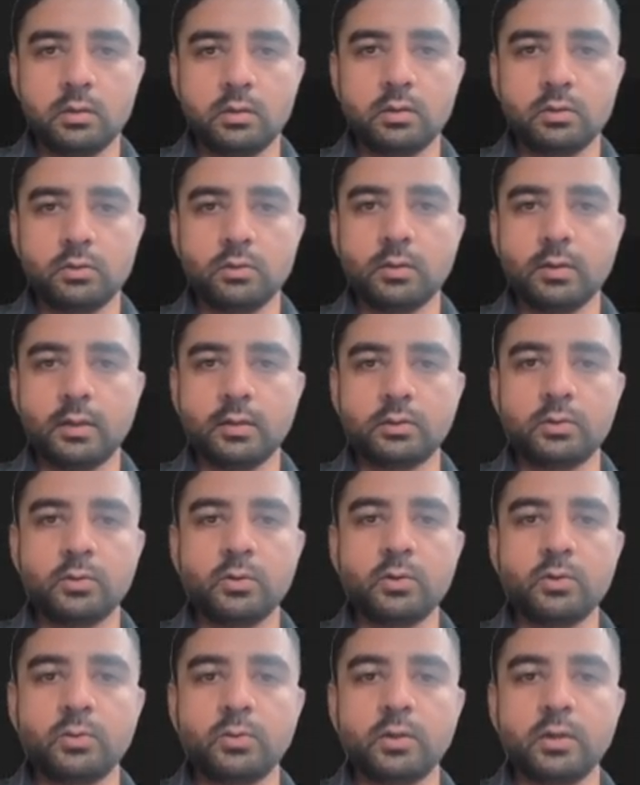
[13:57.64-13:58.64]
So let's
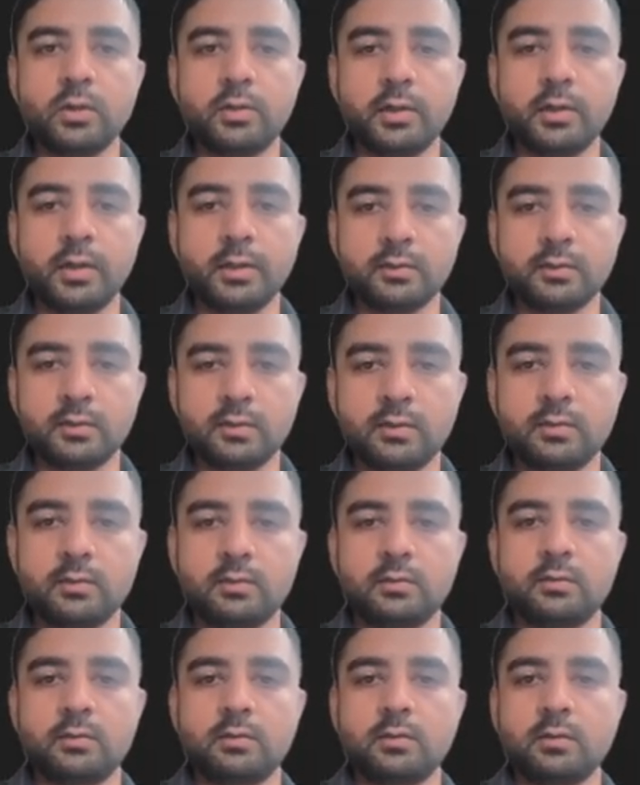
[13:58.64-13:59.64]
go to the
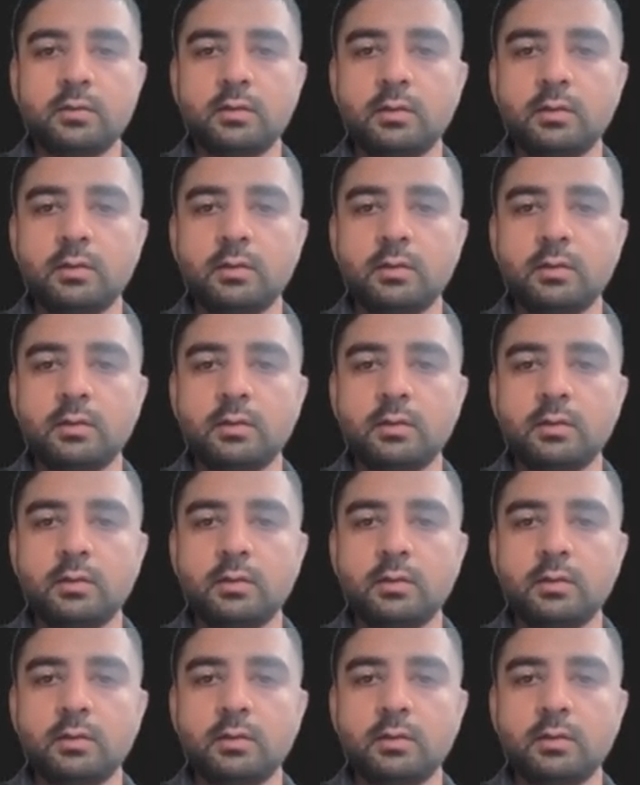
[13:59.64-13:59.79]
traces.